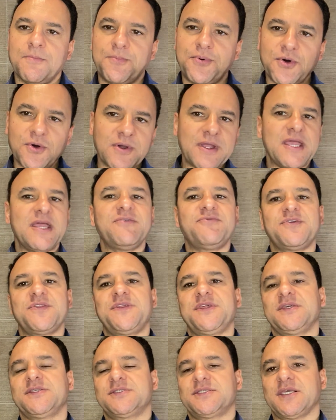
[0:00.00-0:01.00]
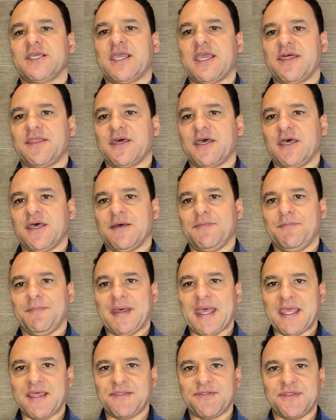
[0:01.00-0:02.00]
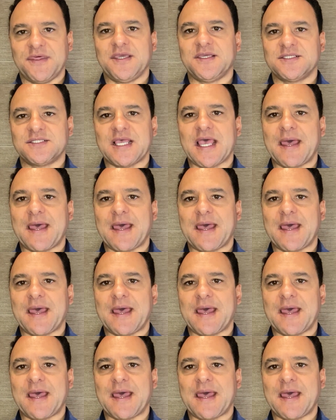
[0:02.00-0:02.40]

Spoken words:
put everything together and make things